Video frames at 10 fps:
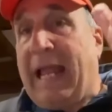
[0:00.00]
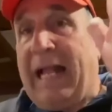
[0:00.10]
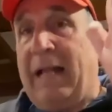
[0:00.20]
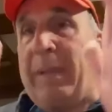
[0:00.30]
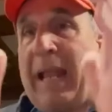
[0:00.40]

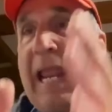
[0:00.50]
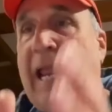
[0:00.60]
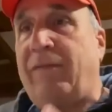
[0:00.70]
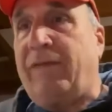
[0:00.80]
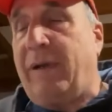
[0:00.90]
help
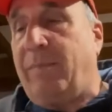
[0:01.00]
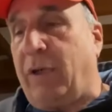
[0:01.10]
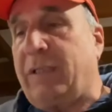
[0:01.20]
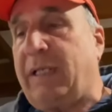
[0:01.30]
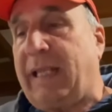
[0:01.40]

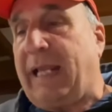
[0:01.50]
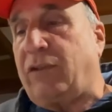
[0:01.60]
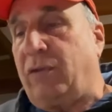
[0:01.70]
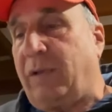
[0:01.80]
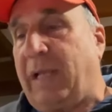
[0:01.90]
everybody
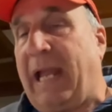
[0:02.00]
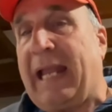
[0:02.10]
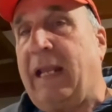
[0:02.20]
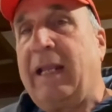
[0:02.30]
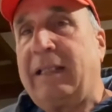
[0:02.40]
that you
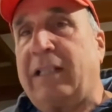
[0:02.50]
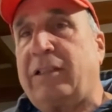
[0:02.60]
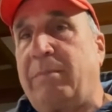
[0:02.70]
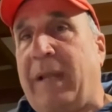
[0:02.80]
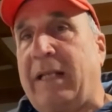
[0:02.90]
can.
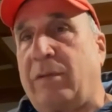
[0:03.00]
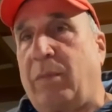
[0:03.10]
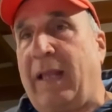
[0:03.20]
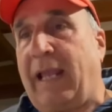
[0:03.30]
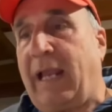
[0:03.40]
Doesn't matter
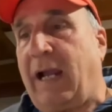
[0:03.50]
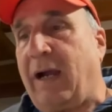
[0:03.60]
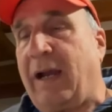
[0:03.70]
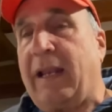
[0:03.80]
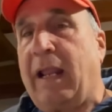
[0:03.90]
where they
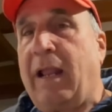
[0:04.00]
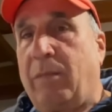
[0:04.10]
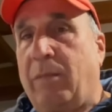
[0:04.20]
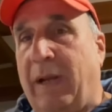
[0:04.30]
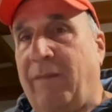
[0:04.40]
are. And
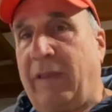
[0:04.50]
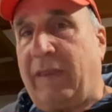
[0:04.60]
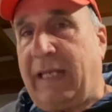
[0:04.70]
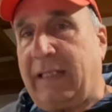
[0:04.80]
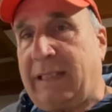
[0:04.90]
one of the
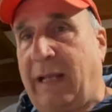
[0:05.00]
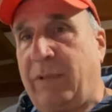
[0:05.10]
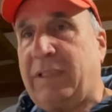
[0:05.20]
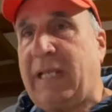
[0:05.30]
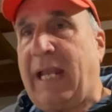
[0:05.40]
things I
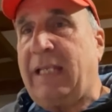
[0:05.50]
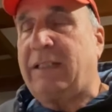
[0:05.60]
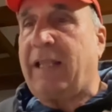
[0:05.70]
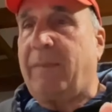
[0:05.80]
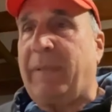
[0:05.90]
would say is
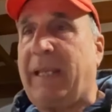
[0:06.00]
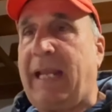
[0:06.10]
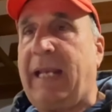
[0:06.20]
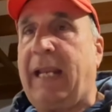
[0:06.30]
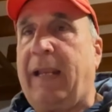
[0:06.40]
at the
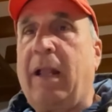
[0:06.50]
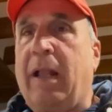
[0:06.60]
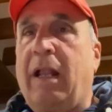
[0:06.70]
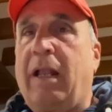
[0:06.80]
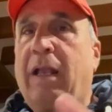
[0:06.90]
beginning,
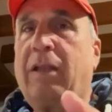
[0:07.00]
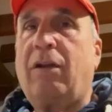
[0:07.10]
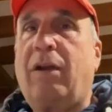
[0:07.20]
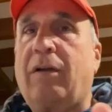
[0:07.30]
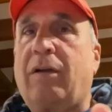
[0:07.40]

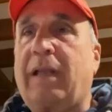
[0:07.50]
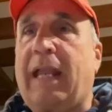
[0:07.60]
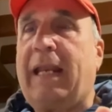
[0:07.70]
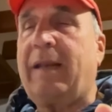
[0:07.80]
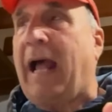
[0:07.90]

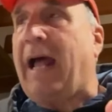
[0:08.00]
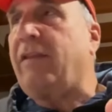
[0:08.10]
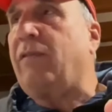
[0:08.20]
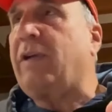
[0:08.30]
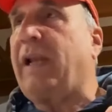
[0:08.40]
in
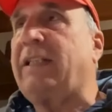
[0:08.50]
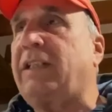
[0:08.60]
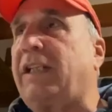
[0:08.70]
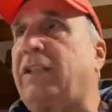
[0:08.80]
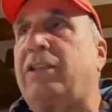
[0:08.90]
other
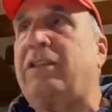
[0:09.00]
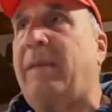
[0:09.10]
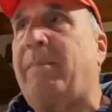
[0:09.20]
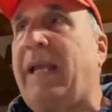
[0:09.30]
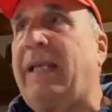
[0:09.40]
organizations, they
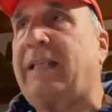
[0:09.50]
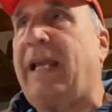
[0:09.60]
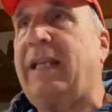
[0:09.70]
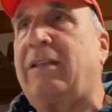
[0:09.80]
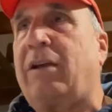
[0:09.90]
may
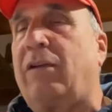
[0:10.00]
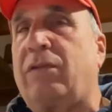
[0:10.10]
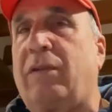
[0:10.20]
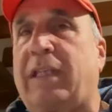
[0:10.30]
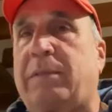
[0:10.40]
say, don't
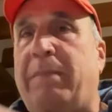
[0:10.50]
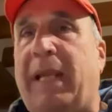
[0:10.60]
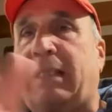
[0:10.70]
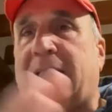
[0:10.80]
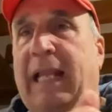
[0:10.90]
do this,
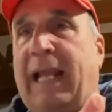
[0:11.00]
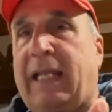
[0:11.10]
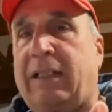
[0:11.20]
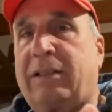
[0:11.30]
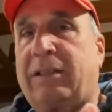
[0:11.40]
mix
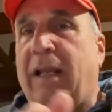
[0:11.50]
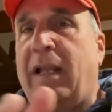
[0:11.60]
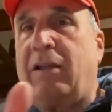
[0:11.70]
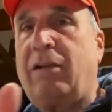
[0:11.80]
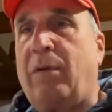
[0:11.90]
legs.
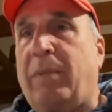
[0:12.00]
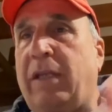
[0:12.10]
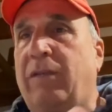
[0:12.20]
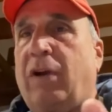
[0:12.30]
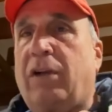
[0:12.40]
When
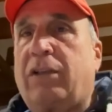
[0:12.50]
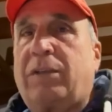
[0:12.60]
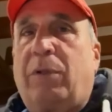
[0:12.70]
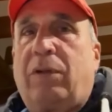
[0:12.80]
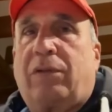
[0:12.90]
you've got a
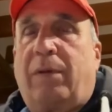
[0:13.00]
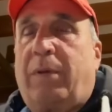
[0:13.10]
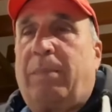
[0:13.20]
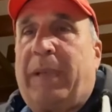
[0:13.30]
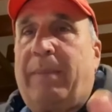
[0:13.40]
small group
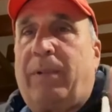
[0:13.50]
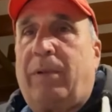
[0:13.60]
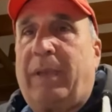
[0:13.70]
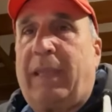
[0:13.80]
of people